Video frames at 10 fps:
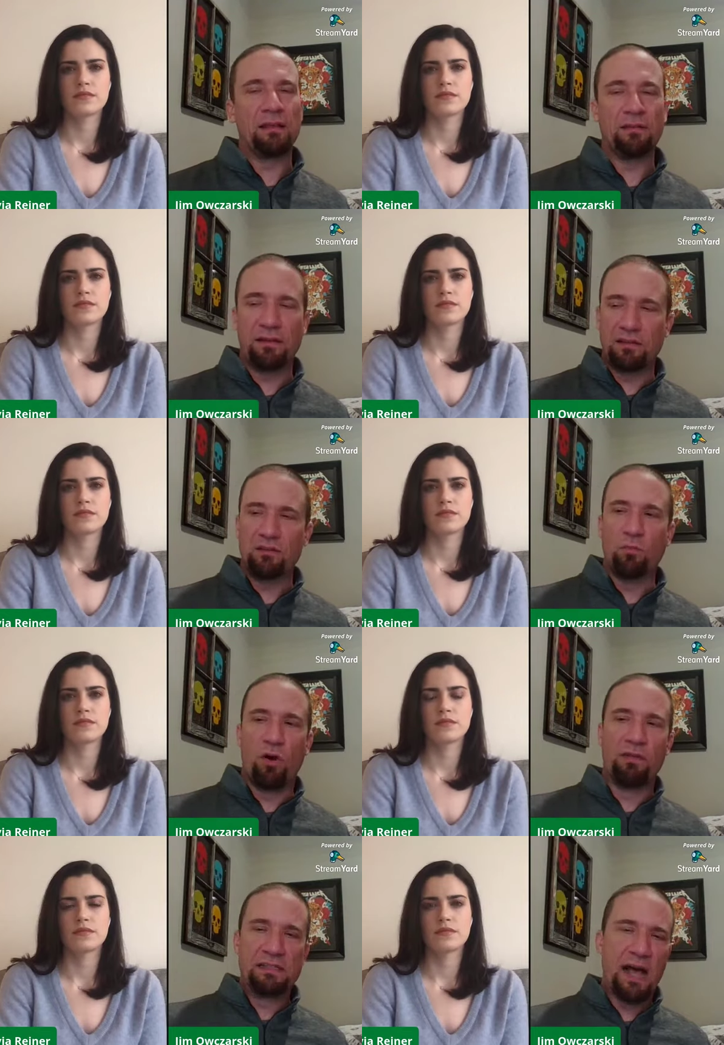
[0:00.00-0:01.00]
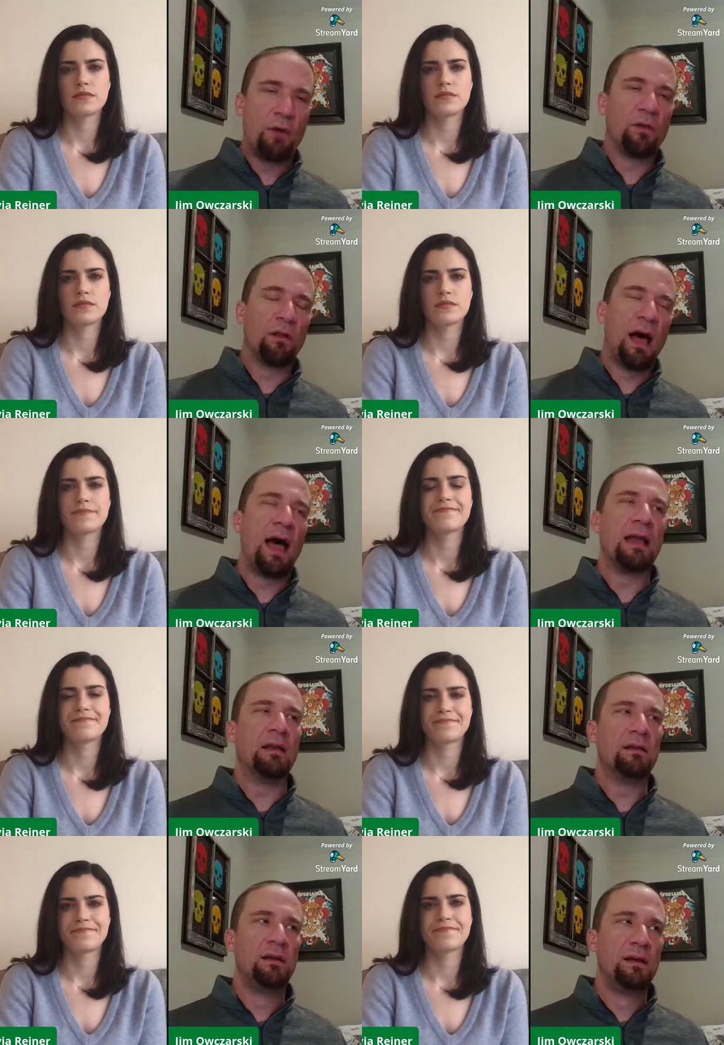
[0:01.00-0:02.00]
Speaker 1: this is more of a down the
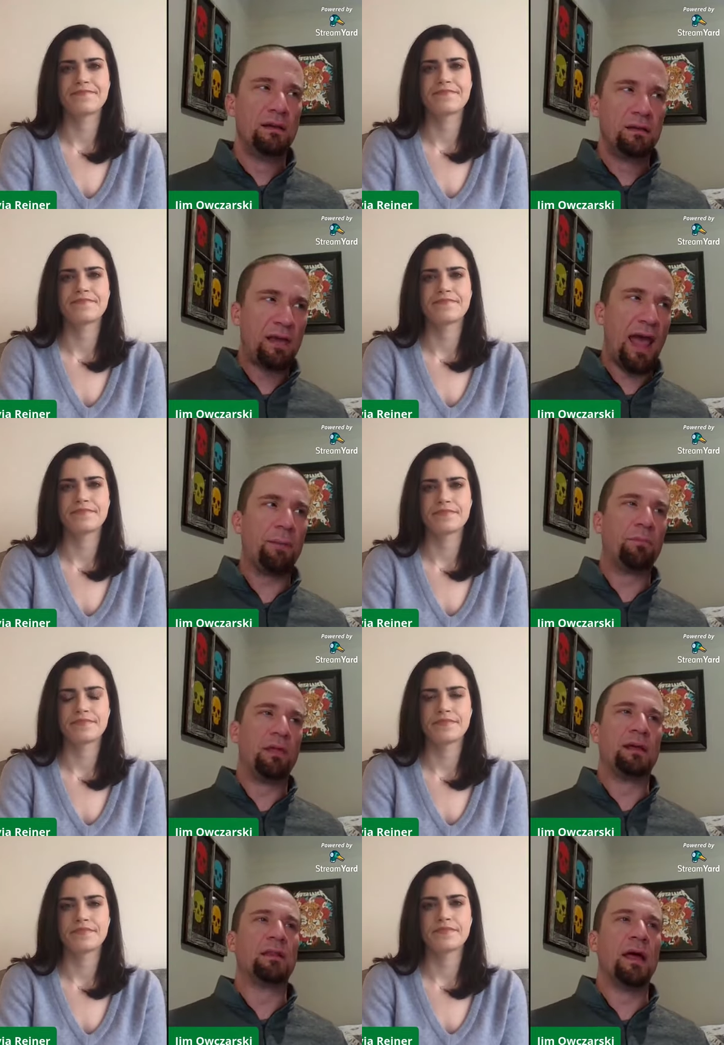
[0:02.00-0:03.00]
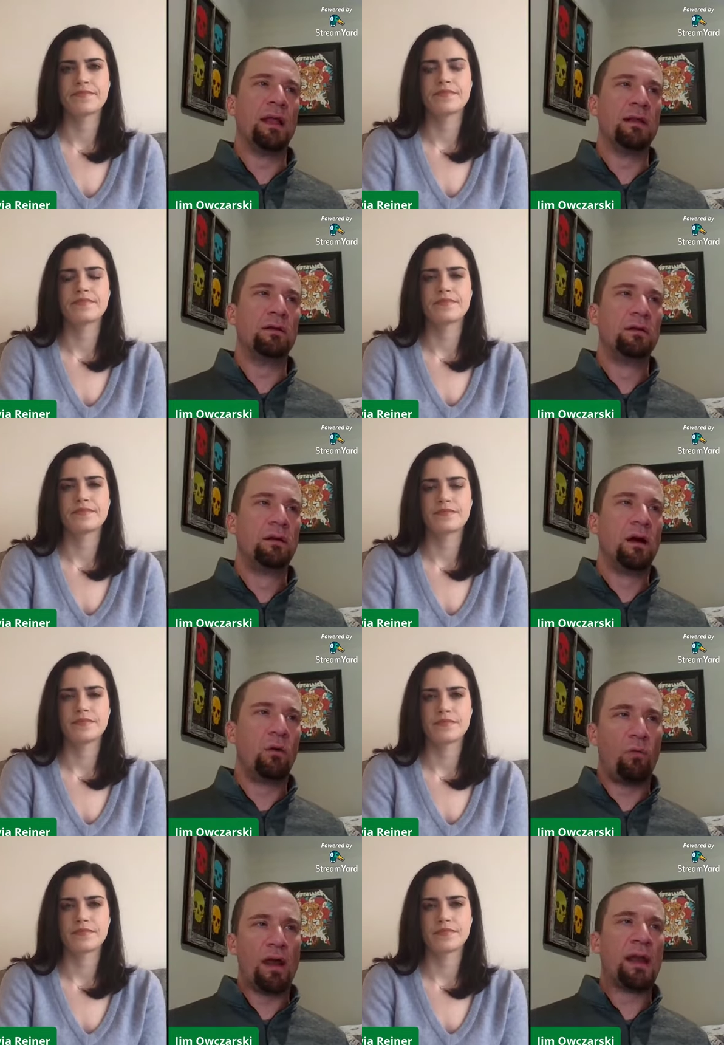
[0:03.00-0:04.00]
line cap thing than a
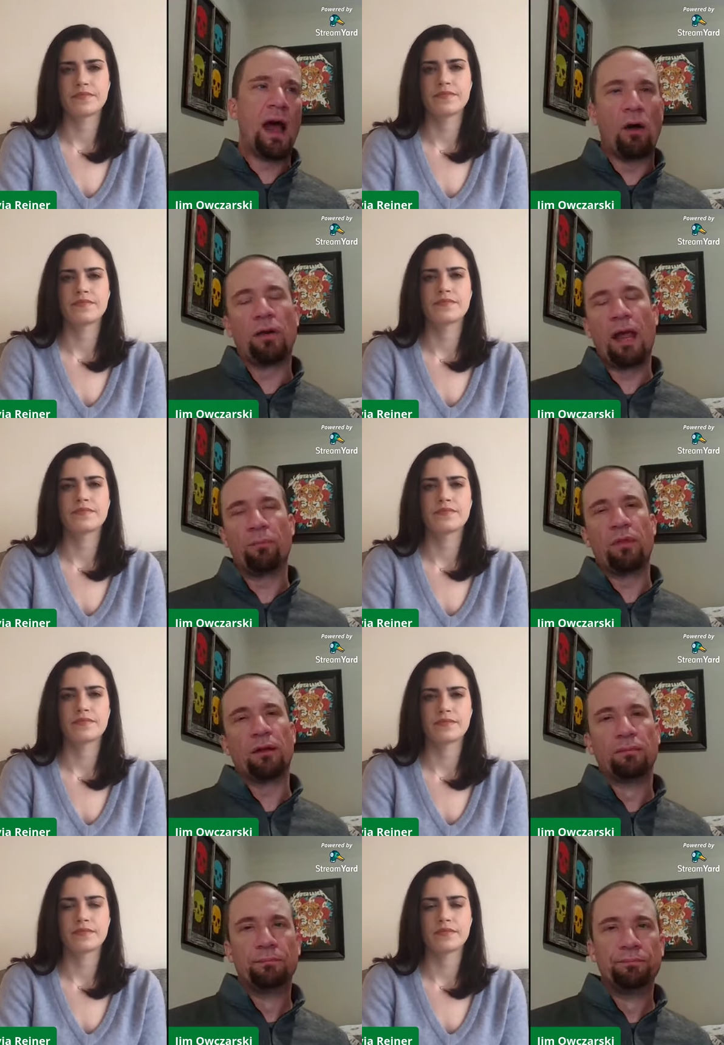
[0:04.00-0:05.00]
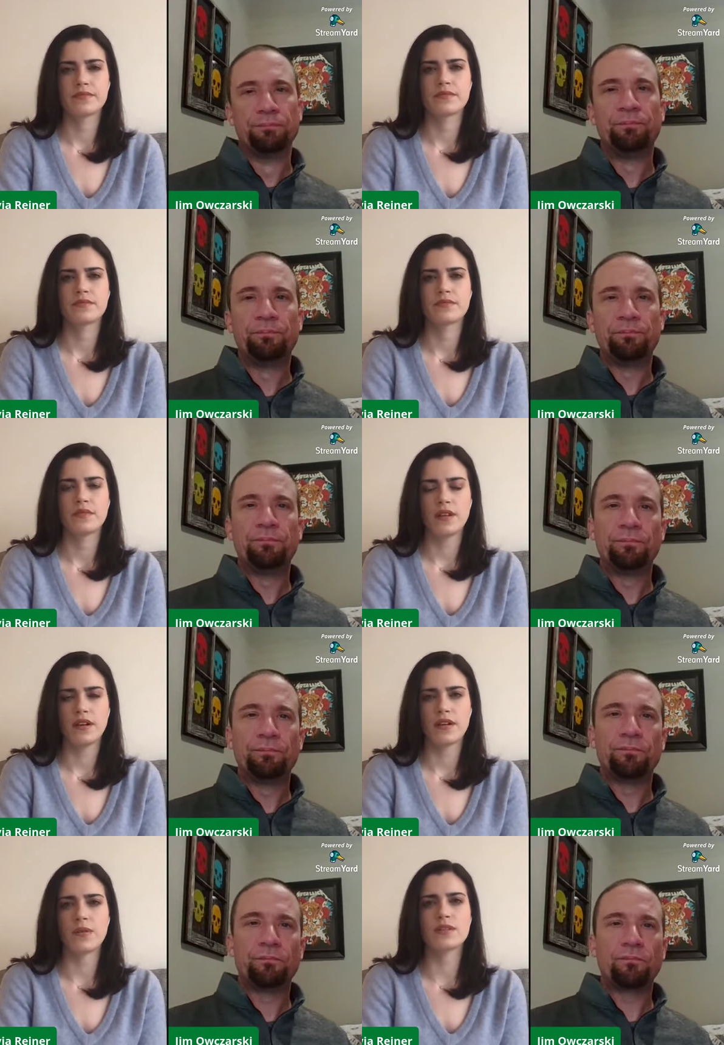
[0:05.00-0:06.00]
right now cap thing.
Speaker 2: All
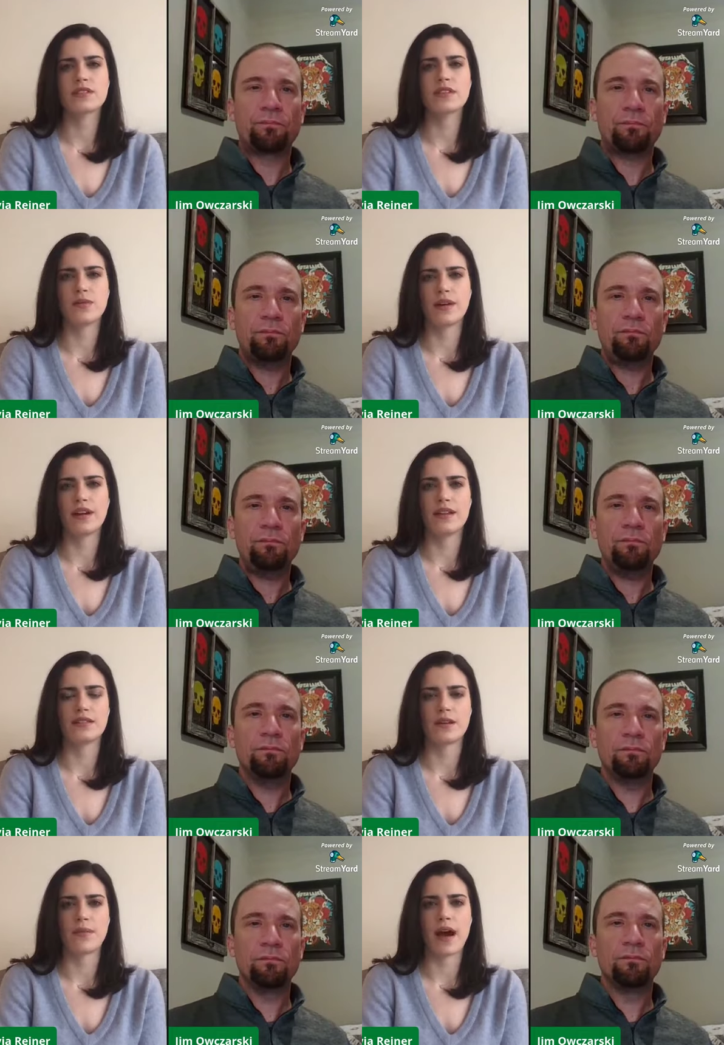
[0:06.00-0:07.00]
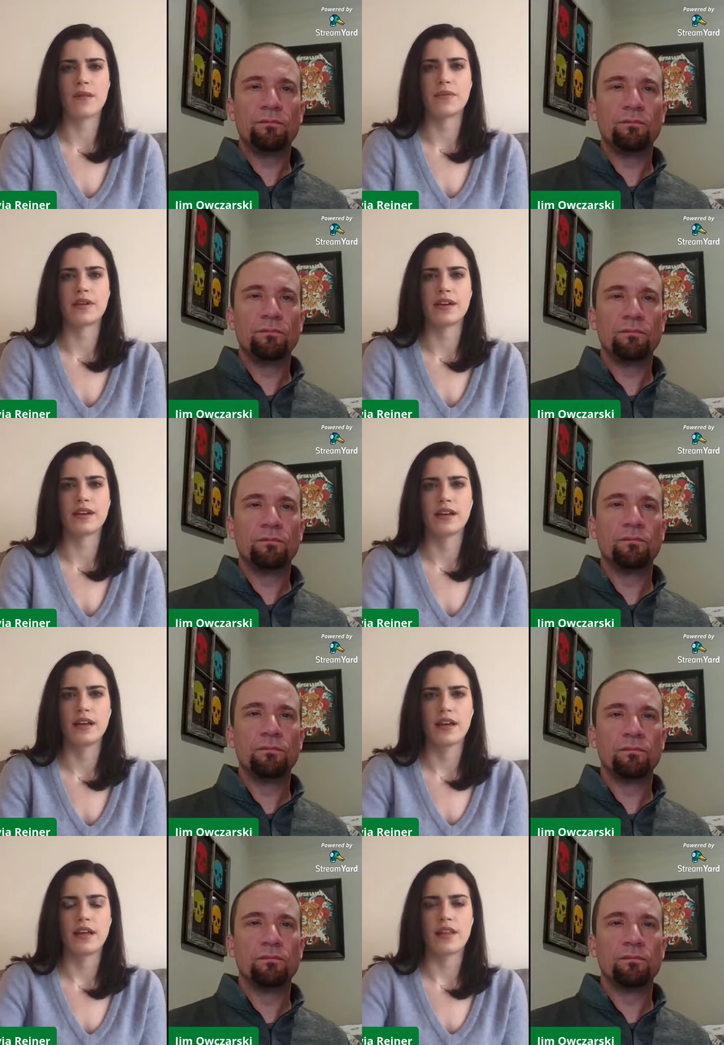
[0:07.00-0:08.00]
right, we'll see what ends up happening
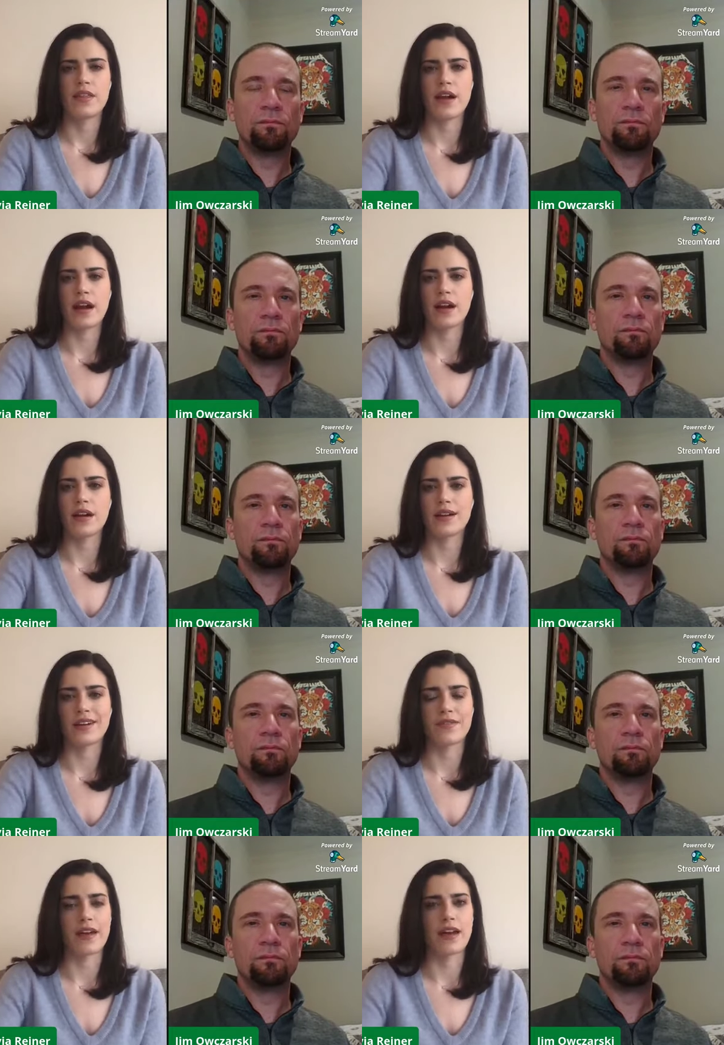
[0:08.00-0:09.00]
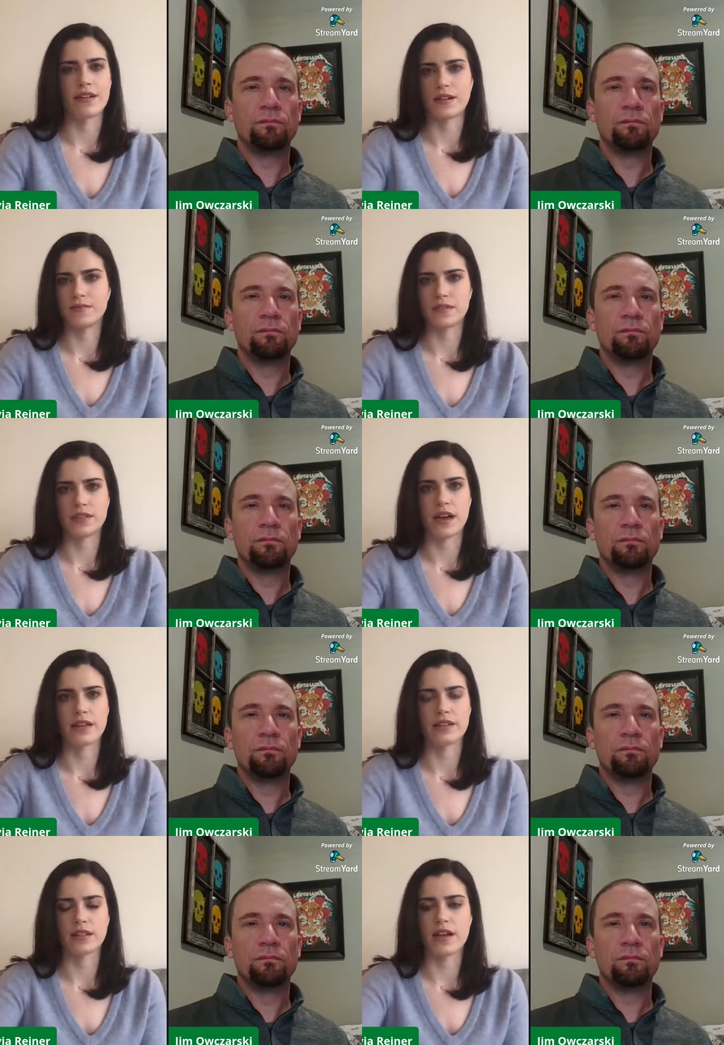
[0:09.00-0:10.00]
there if they end up deciding
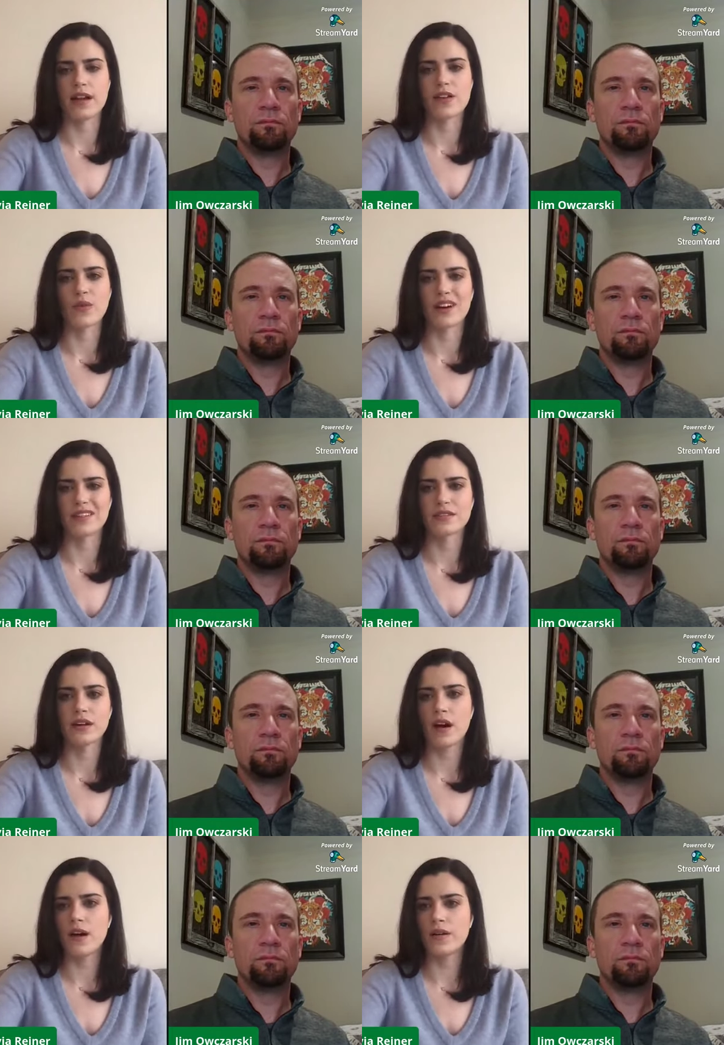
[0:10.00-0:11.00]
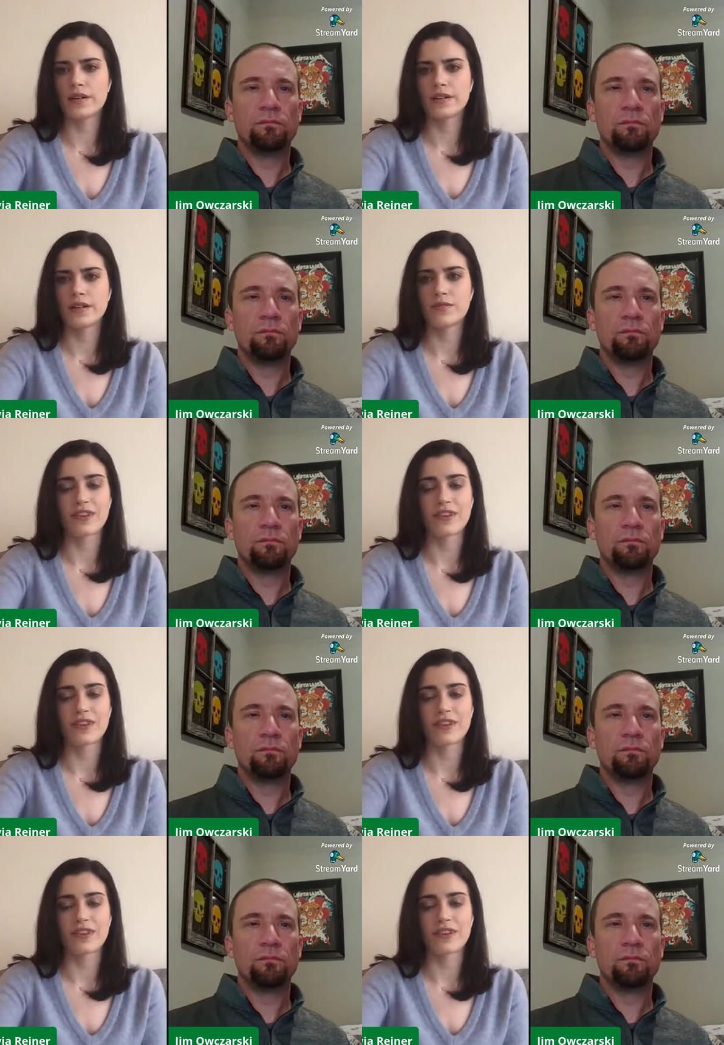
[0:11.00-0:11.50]
to let anyone else go. For